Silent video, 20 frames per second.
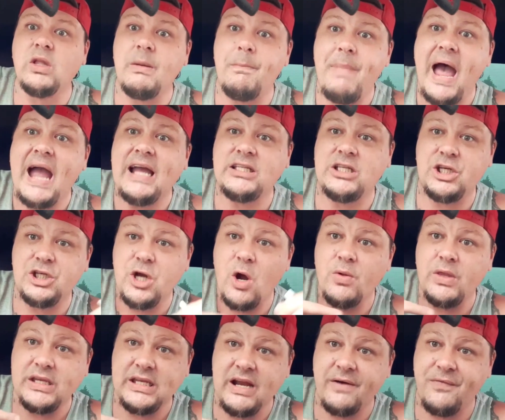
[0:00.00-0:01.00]
to show the
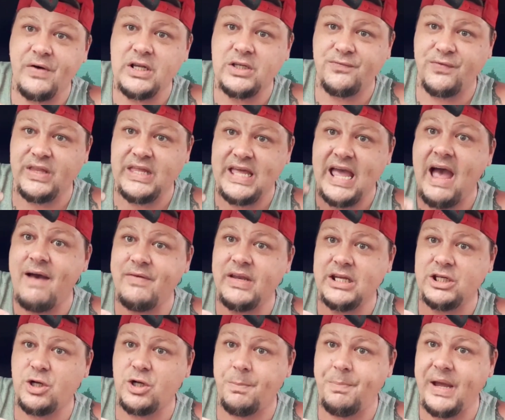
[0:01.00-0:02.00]
difference for the evidential
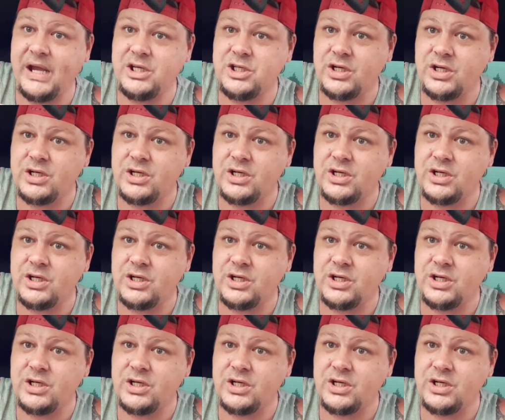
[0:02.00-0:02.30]
pictures,